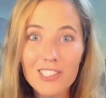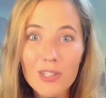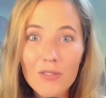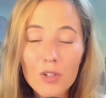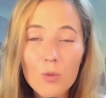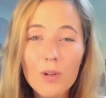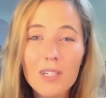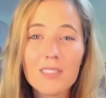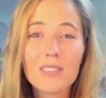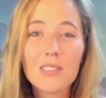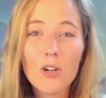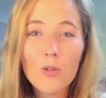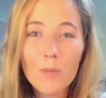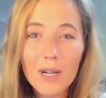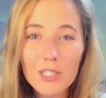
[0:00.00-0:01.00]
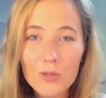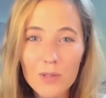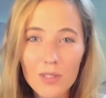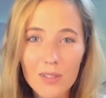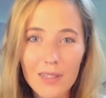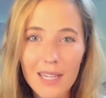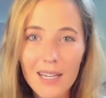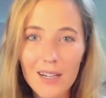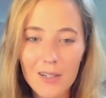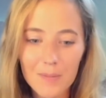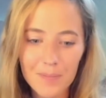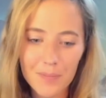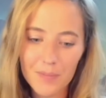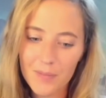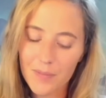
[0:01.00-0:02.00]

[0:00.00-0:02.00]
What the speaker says: You have to work so much when you're there.